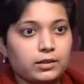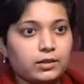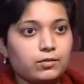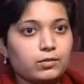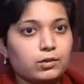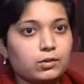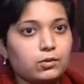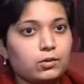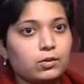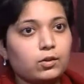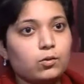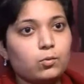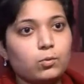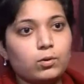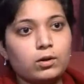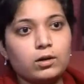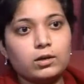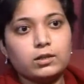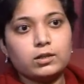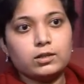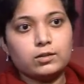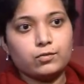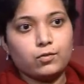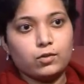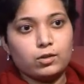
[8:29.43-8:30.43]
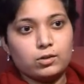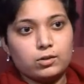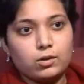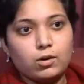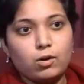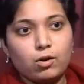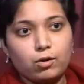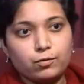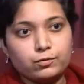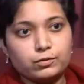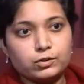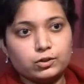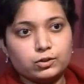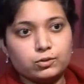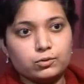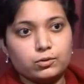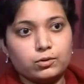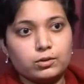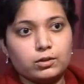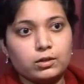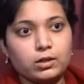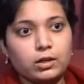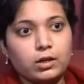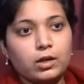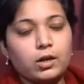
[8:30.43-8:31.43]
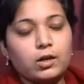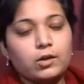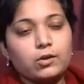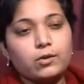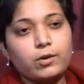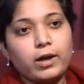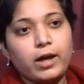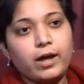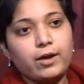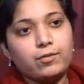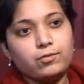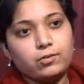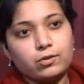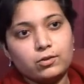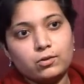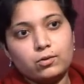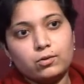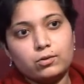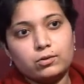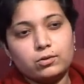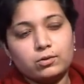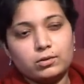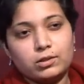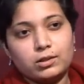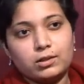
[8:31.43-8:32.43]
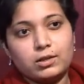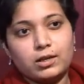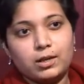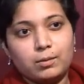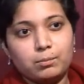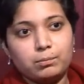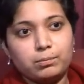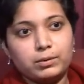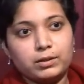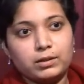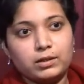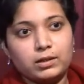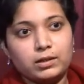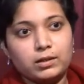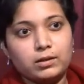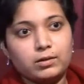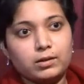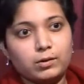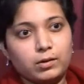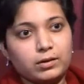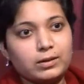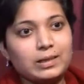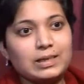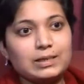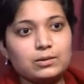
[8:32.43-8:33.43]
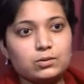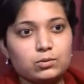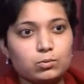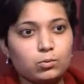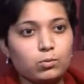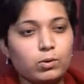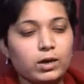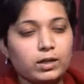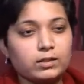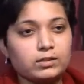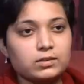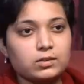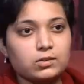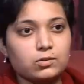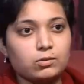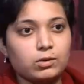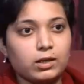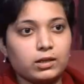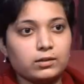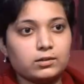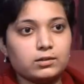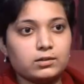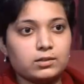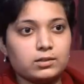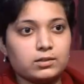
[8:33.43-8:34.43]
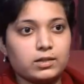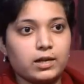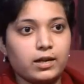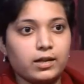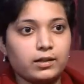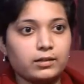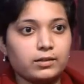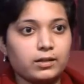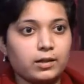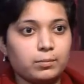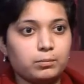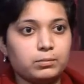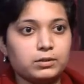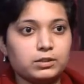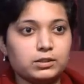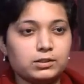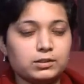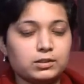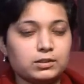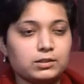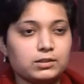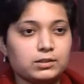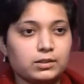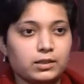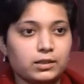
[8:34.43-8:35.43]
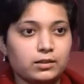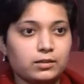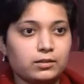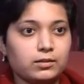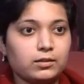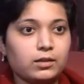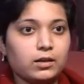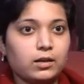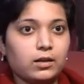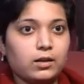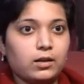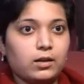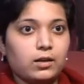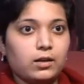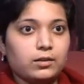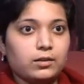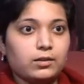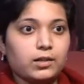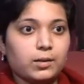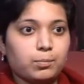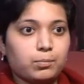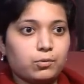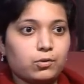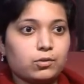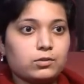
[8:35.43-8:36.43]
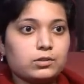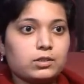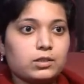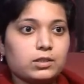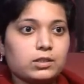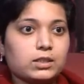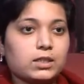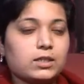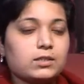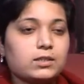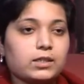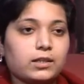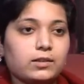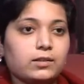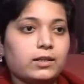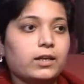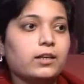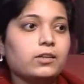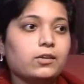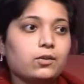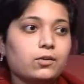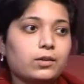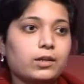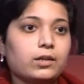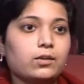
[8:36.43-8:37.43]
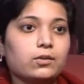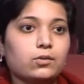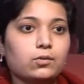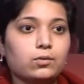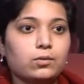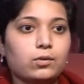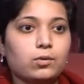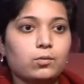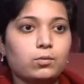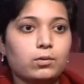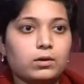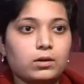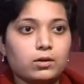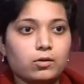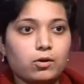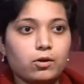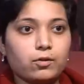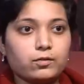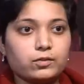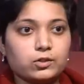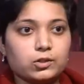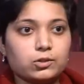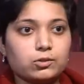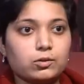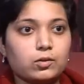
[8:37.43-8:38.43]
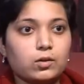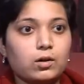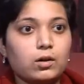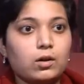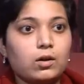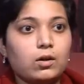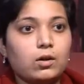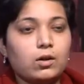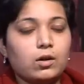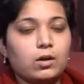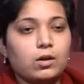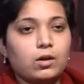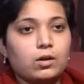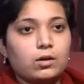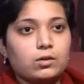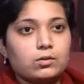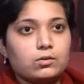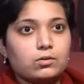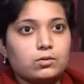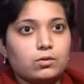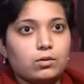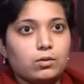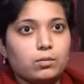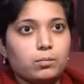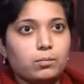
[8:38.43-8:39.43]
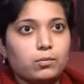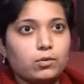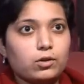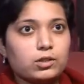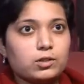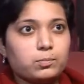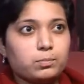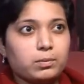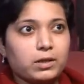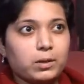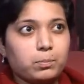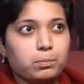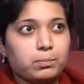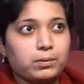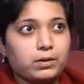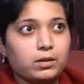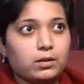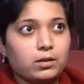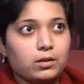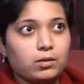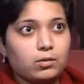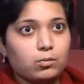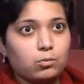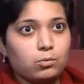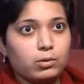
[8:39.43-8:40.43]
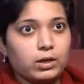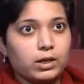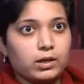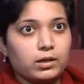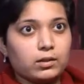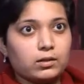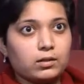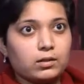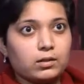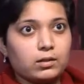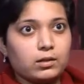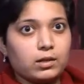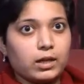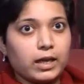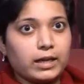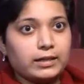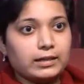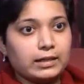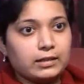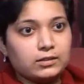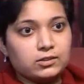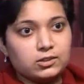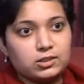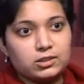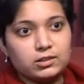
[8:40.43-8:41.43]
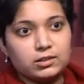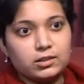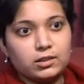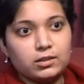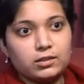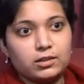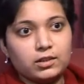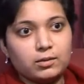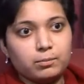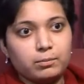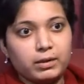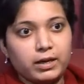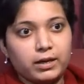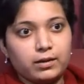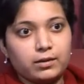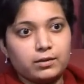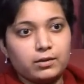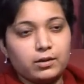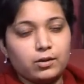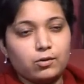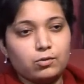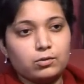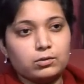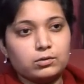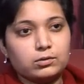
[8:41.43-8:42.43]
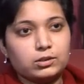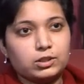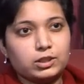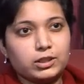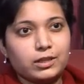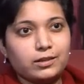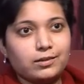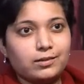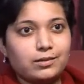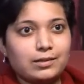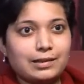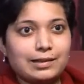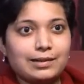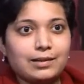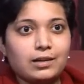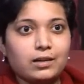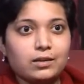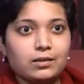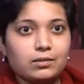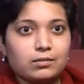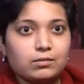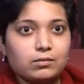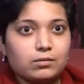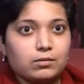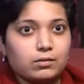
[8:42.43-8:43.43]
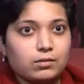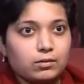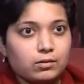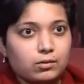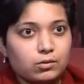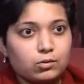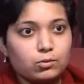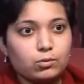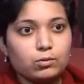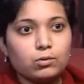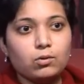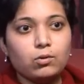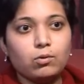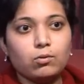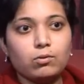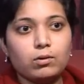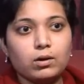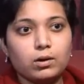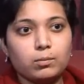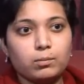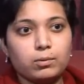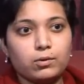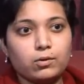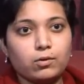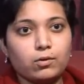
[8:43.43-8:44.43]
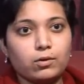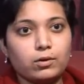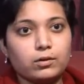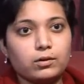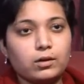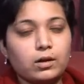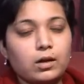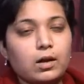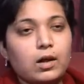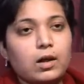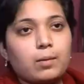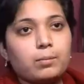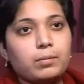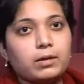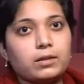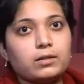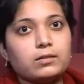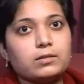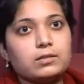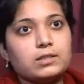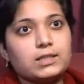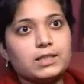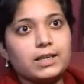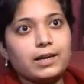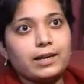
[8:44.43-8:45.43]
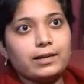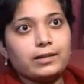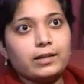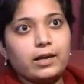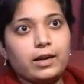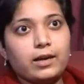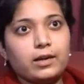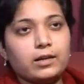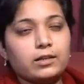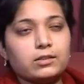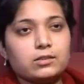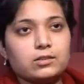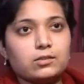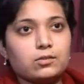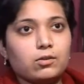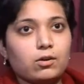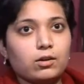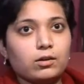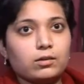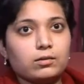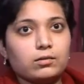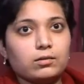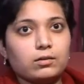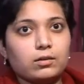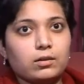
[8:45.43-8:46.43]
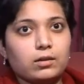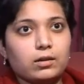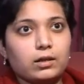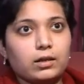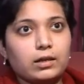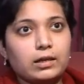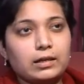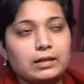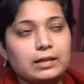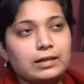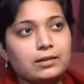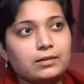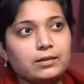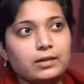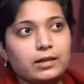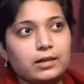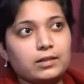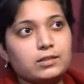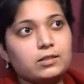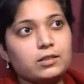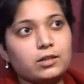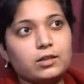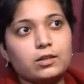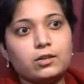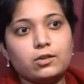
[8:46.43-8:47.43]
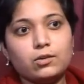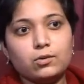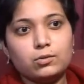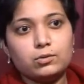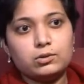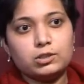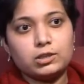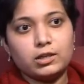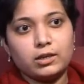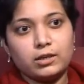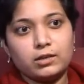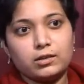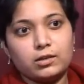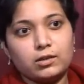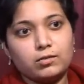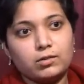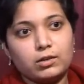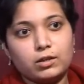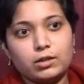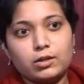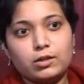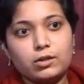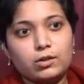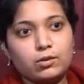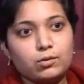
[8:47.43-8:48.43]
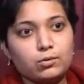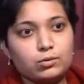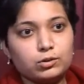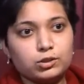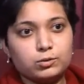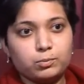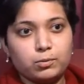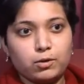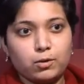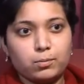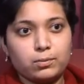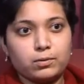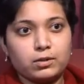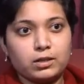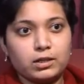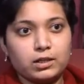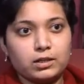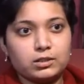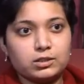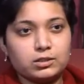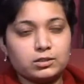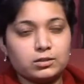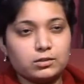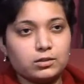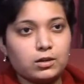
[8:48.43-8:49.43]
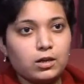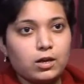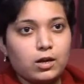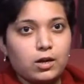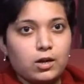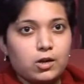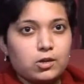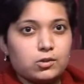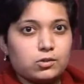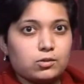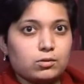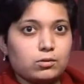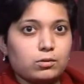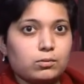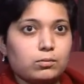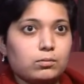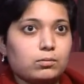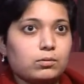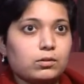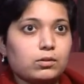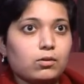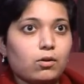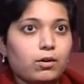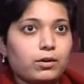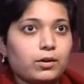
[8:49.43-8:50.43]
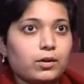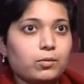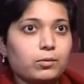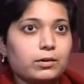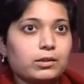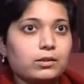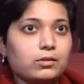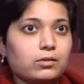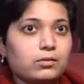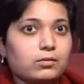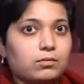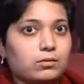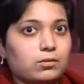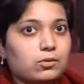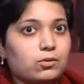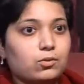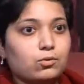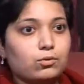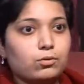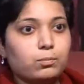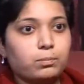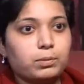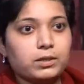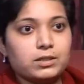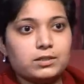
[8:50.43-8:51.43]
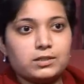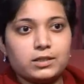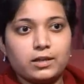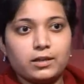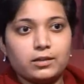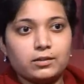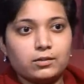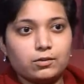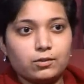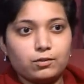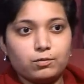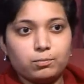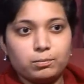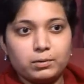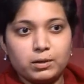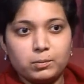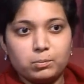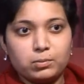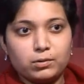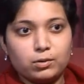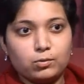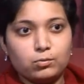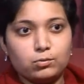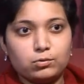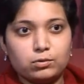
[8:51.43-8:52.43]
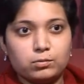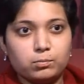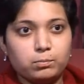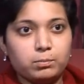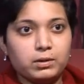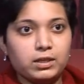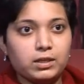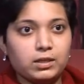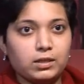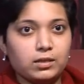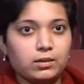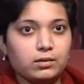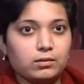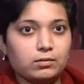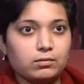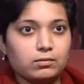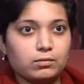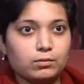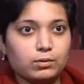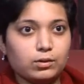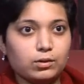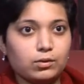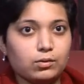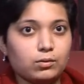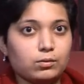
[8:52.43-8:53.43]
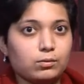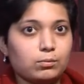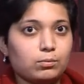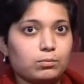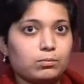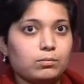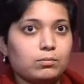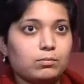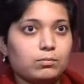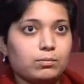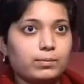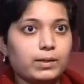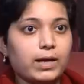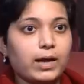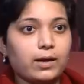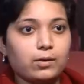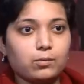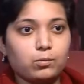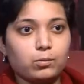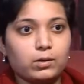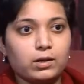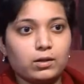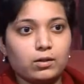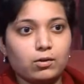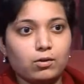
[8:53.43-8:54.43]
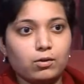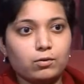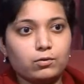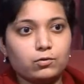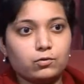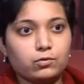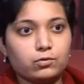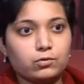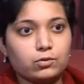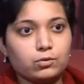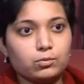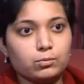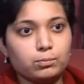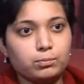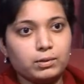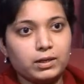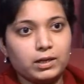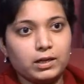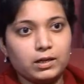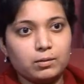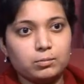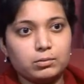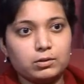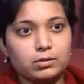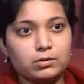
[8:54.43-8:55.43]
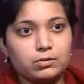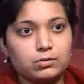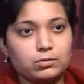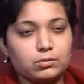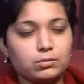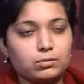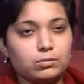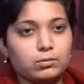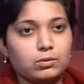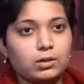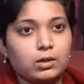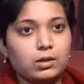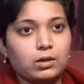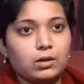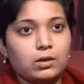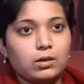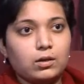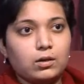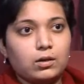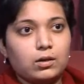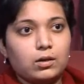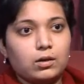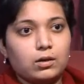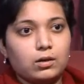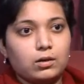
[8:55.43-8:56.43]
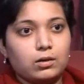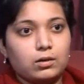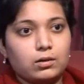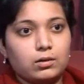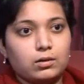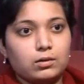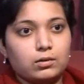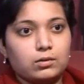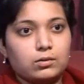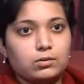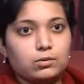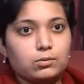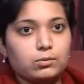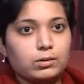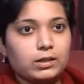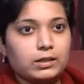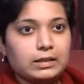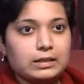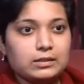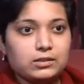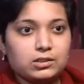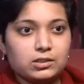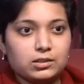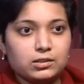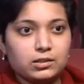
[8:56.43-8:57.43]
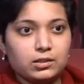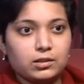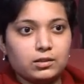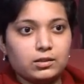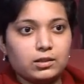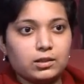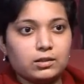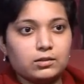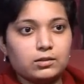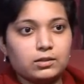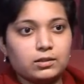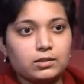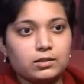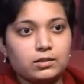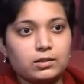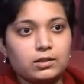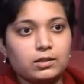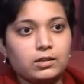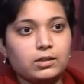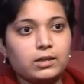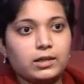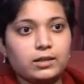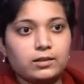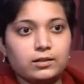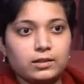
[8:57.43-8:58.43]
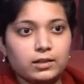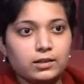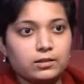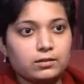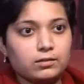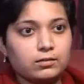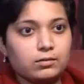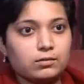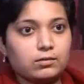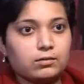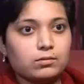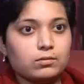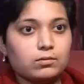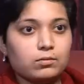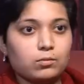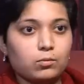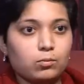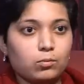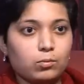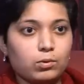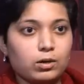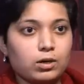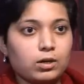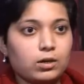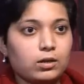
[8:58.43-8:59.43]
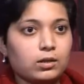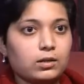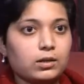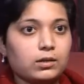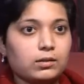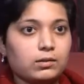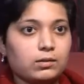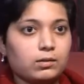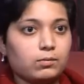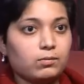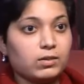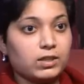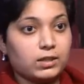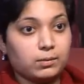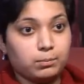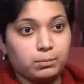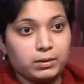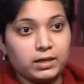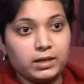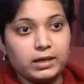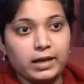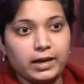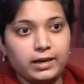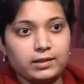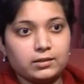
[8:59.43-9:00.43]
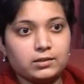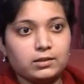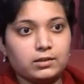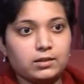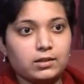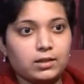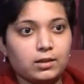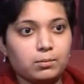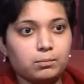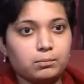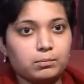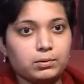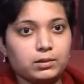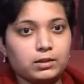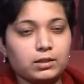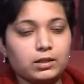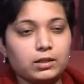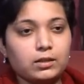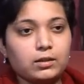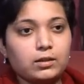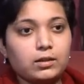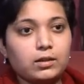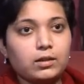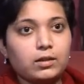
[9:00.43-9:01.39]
Even though the work is offshore, you have to go to the company at least once to understand their business and their processes, and then you can do the work offshore. So most people with an engineering background generally do go abroad. But saying that, it's not in India, it's a huge country with a huge population. So not even 2% of people would be, you know, that well off to be able to do an engineering degree and then work with a big IT company.